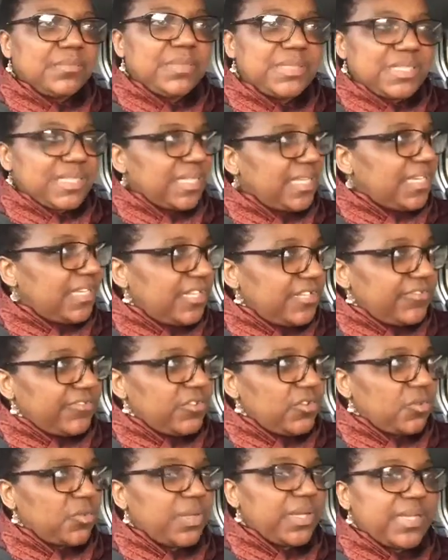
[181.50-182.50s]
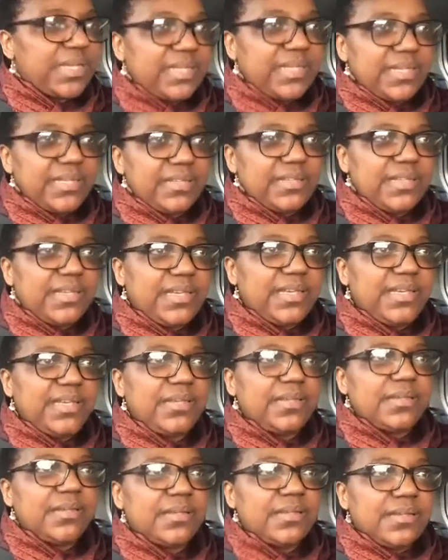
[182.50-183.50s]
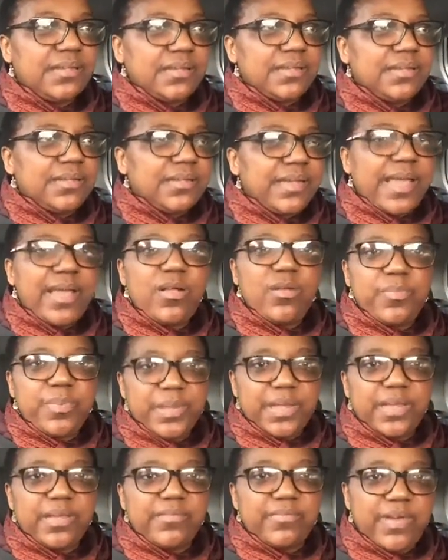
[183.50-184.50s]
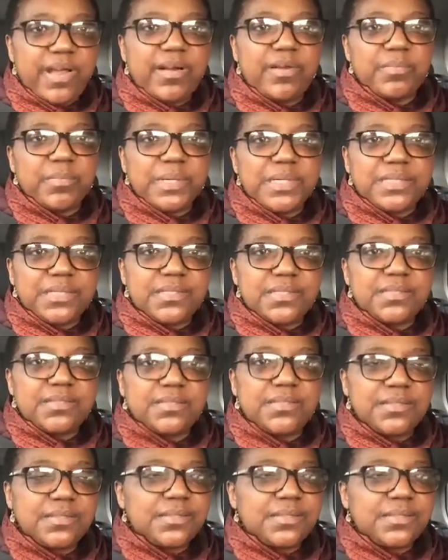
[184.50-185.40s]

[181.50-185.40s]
particularly if you're working in the helping environment.